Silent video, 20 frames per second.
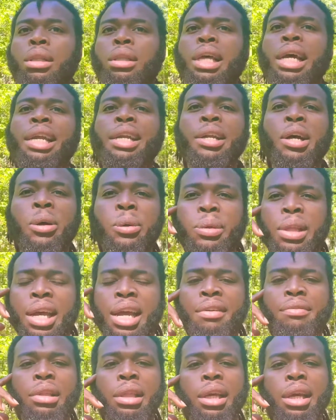they know that
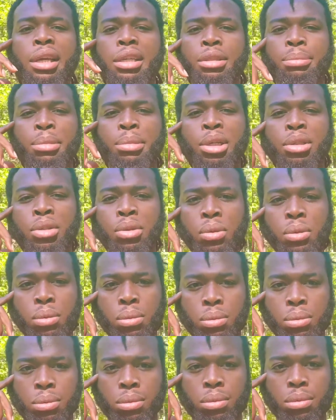everything is mental,
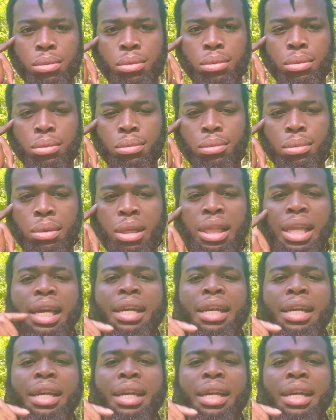and